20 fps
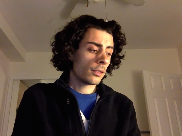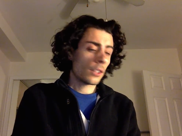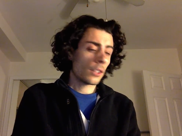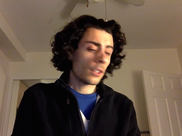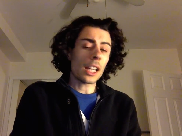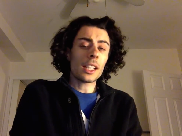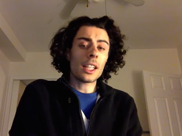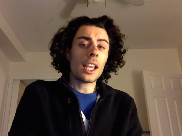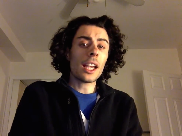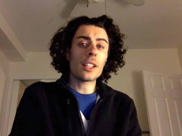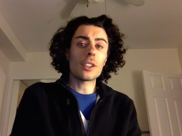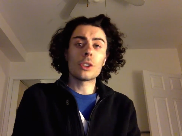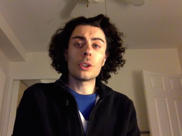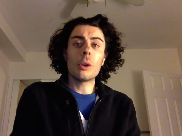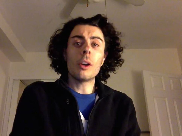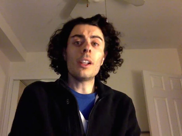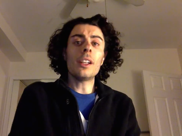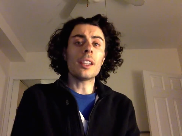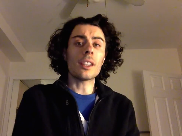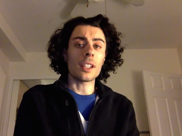I can't
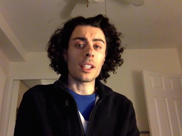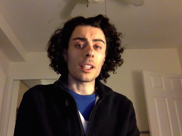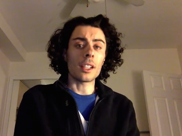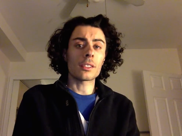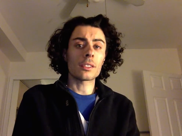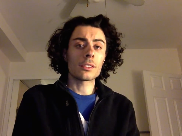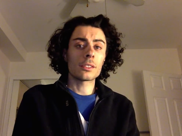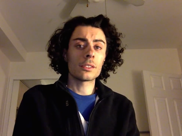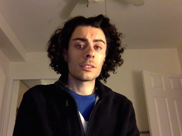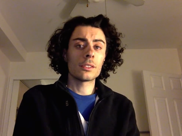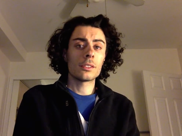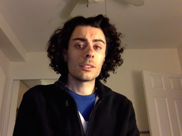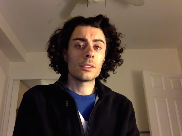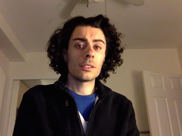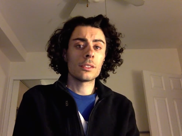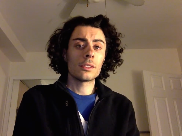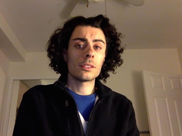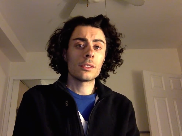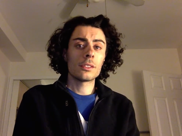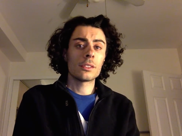do anything.
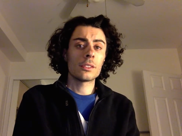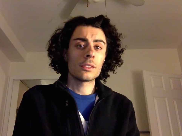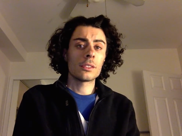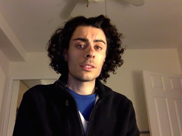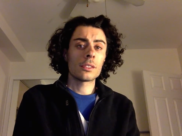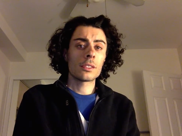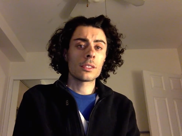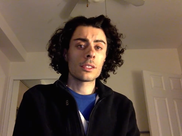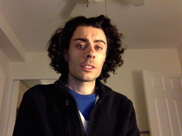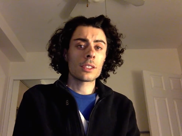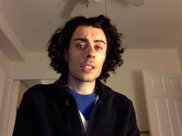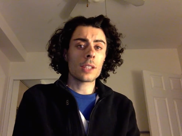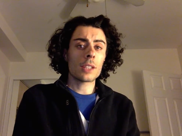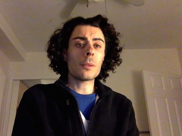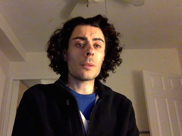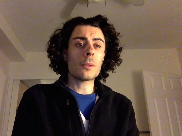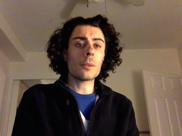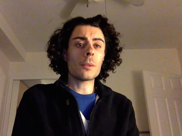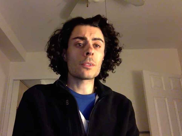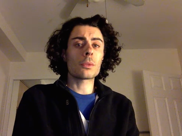
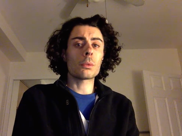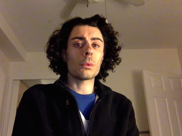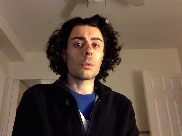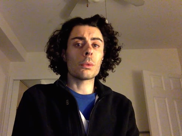Sometimes